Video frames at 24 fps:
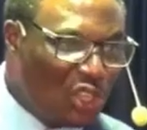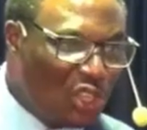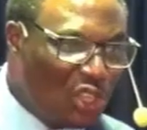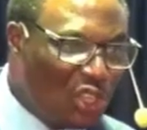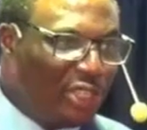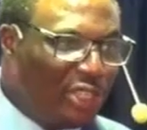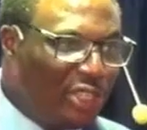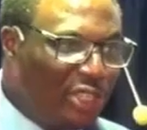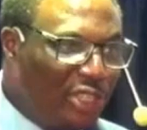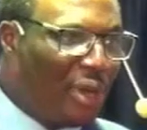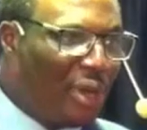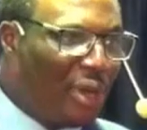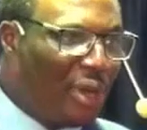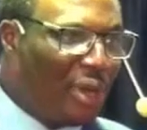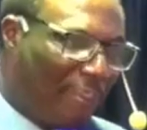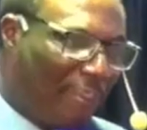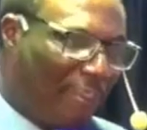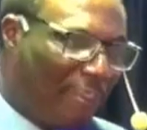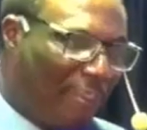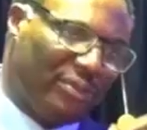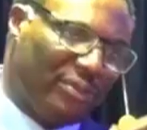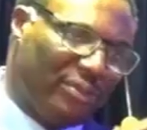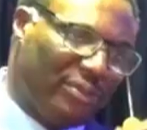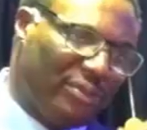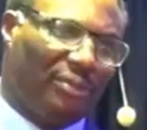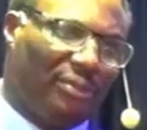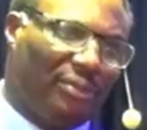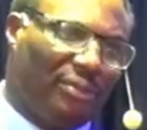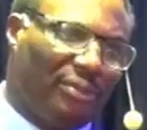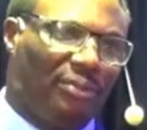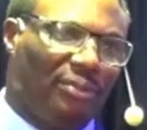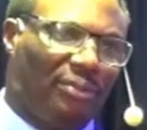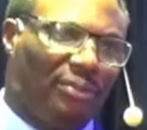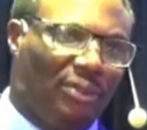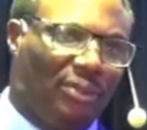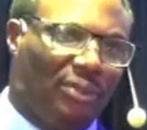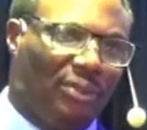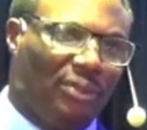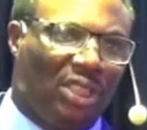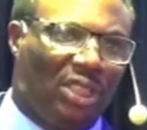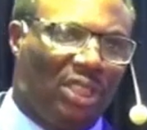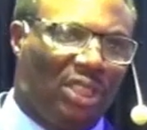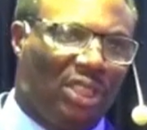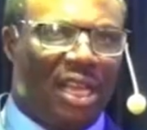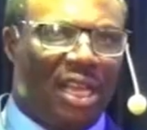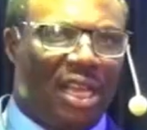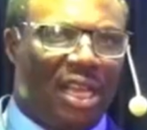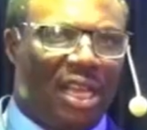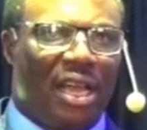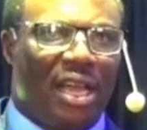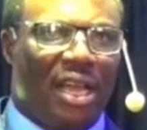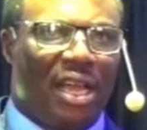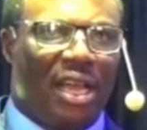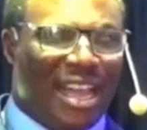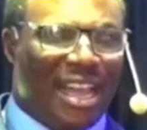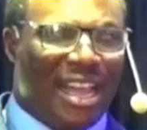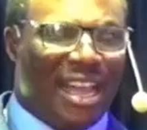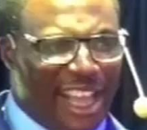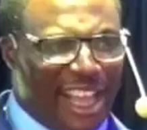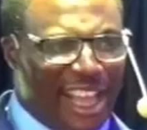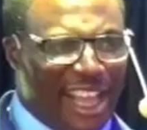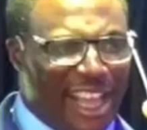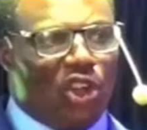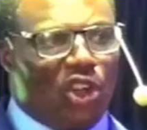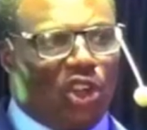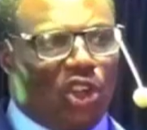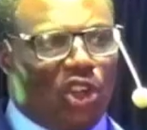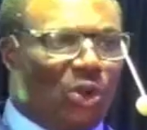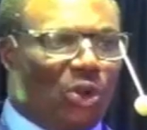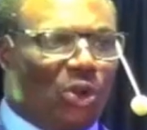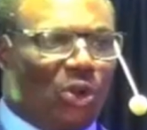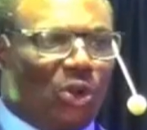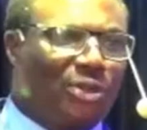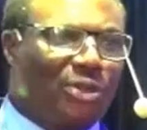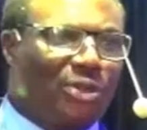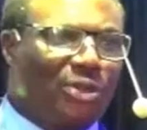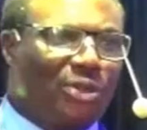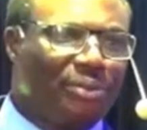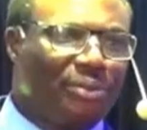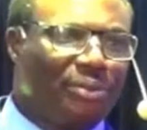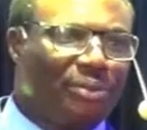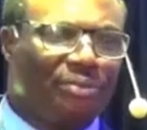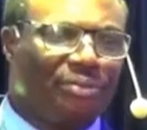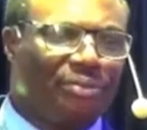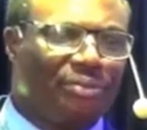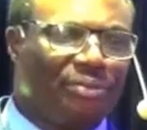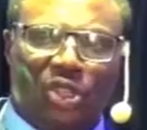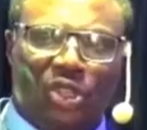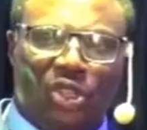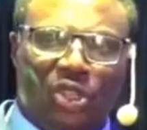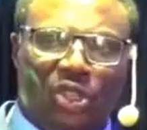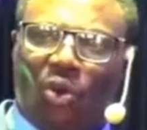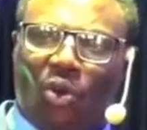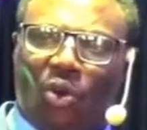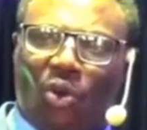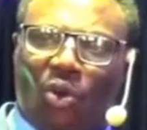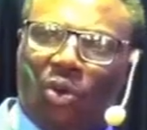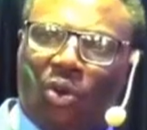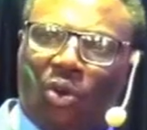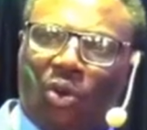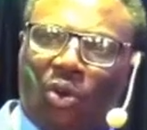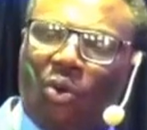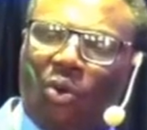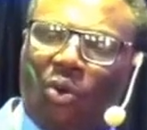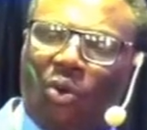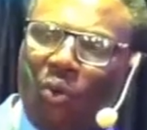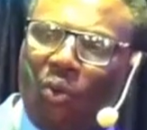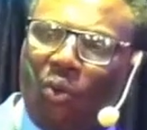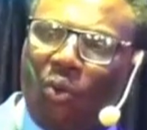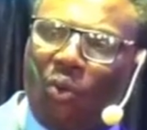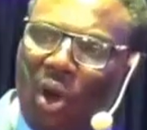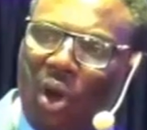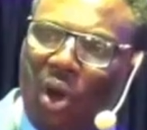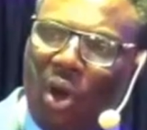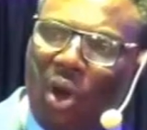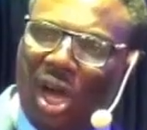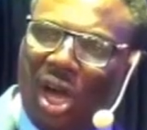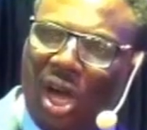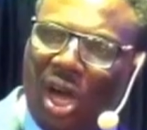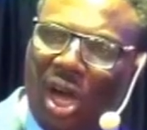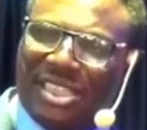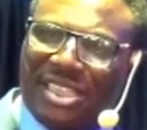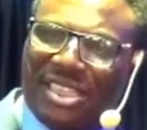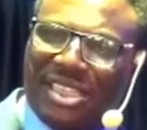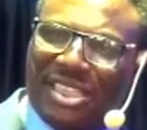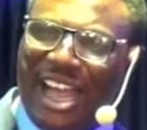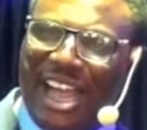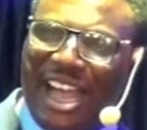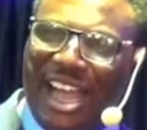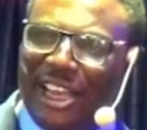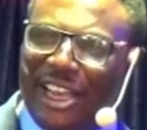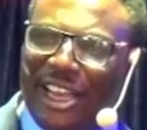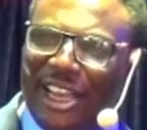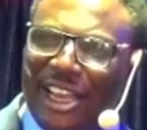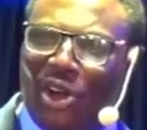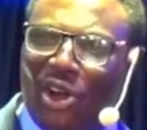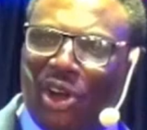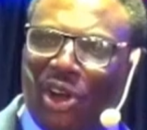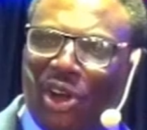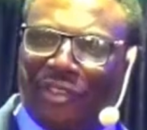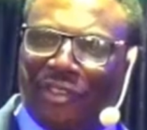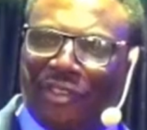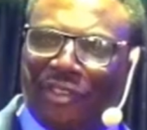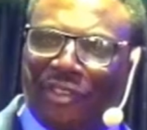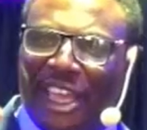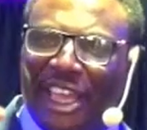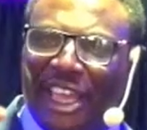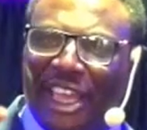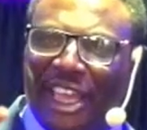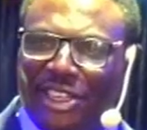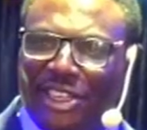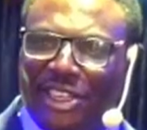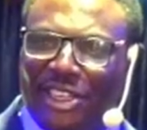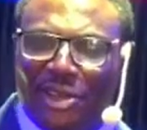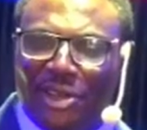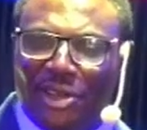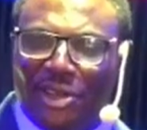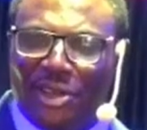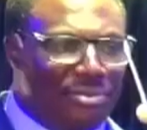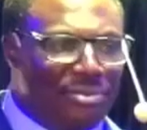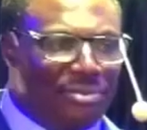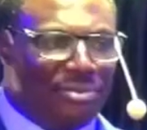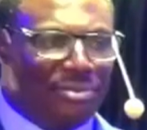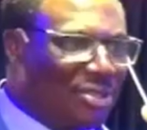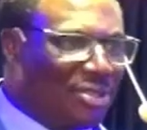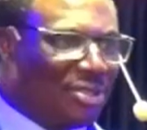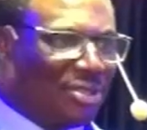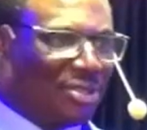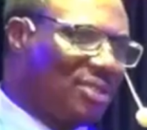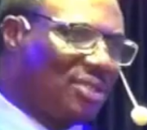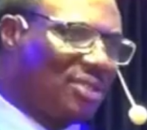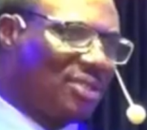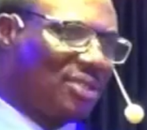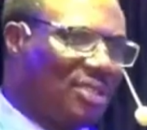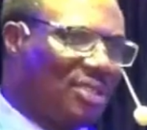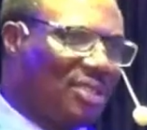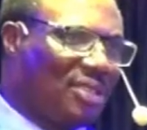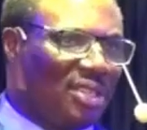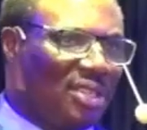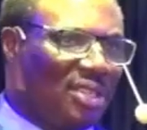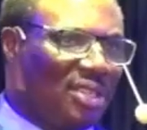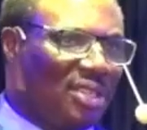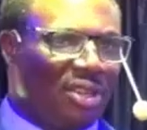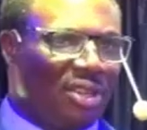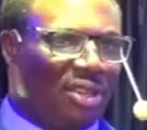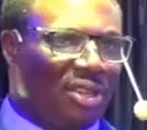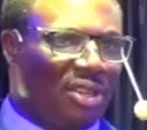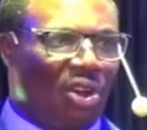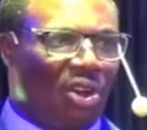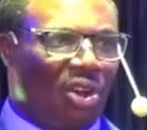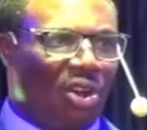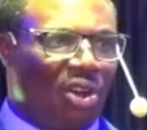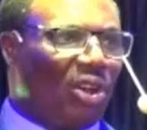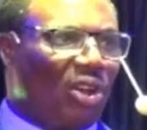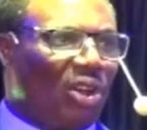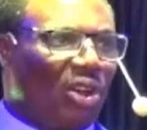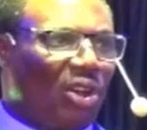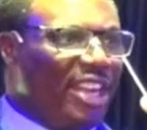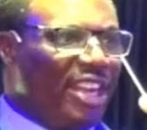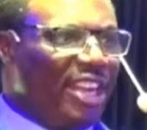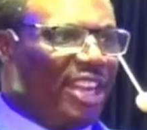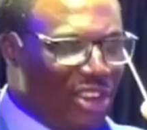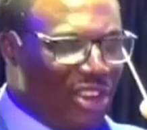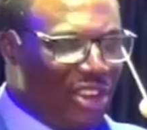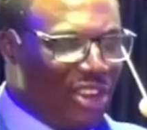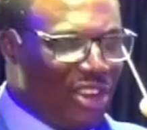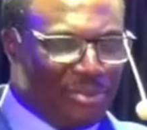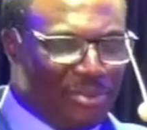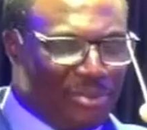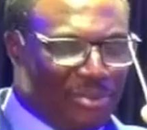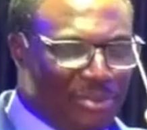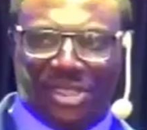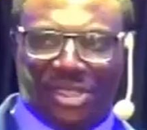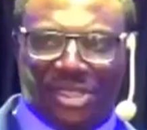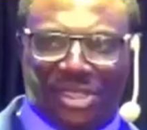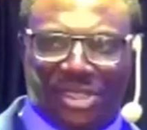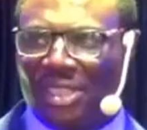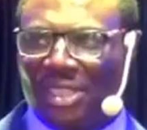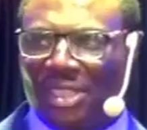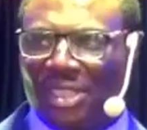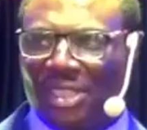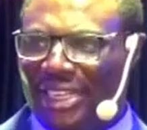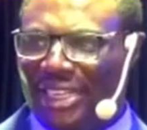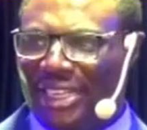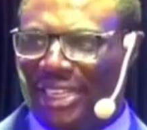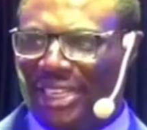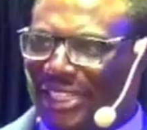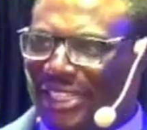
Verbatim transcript: happen. As I conclude, what kind of kingdoms or kingdoms that are